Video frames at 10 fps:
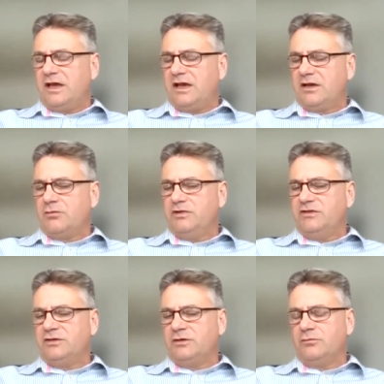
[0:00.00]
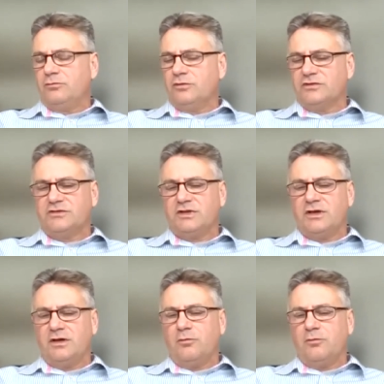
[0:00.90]
How can we turn what's
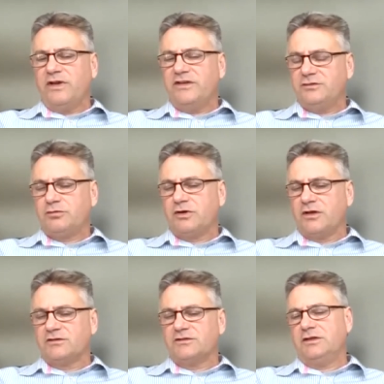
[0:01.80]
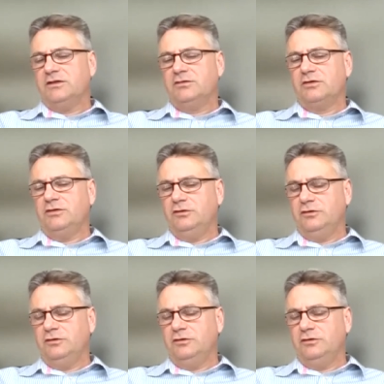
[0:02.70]
uh, a waste product into a